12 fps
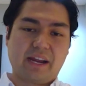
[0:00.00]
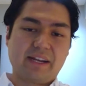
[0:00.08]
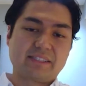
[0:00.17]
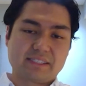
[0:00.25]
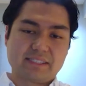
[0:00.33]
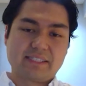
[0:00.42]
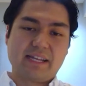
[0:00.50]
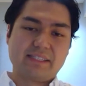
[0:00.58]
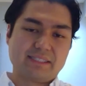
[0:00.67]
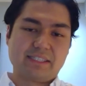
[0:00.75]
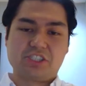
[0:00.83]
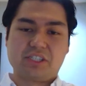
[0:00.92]
And it descends
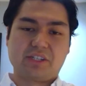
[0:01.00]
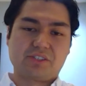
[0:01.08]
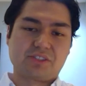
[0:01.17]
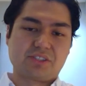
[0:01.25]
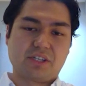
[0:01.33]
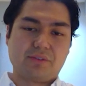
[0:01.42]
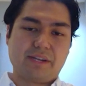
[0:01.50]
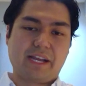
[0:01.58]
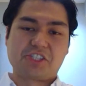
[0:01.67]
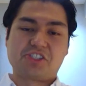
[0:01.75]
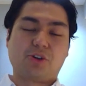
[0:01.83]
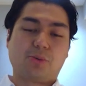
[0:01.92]
each year. So
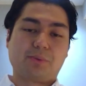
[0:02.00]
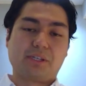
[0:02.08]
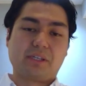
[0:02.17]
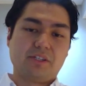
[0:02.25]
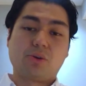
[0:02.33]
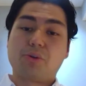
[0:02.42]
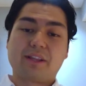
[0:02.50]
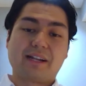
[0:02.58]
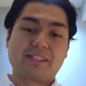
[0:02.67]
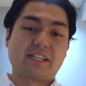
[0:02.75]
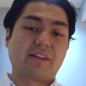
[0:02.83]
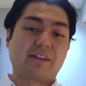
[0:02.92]
next year you're only
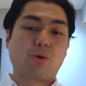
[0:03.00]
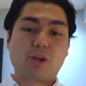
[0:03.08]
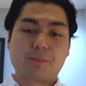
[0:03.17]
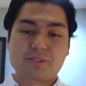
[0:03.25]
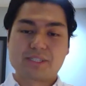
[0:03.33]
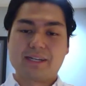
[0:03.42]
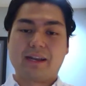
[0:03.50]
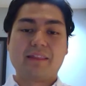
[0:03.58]
allowed to take 40%,